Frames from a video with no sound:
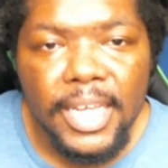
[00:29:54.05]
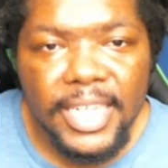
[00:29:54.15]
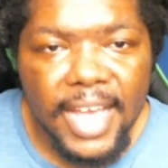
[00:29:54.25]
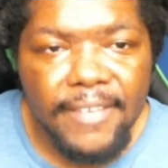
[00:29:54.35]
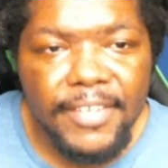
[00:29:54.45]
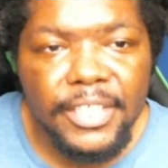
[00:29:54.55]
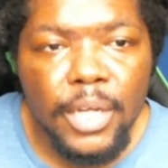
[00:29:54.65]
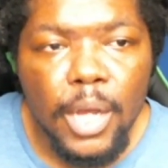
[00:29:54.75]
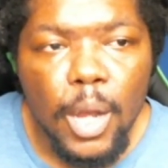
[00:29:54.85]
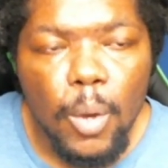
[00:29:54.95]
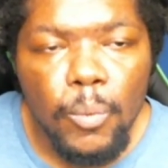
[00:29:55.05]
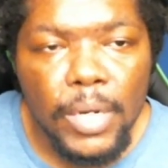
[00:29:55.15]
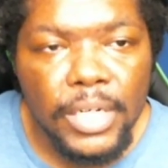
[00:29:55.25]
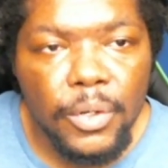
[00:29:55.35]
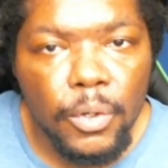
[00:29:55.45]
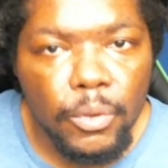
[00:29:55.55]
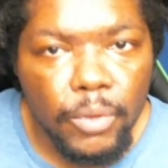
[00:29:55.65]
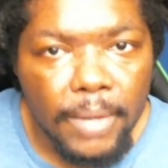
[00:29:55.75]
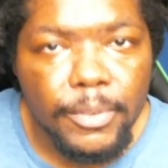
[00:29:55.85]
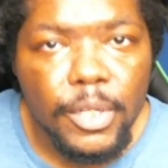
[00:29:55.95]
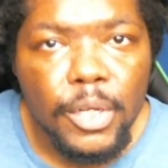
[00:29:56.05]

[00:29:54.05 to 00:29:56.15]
Kevin Wendell Crumb,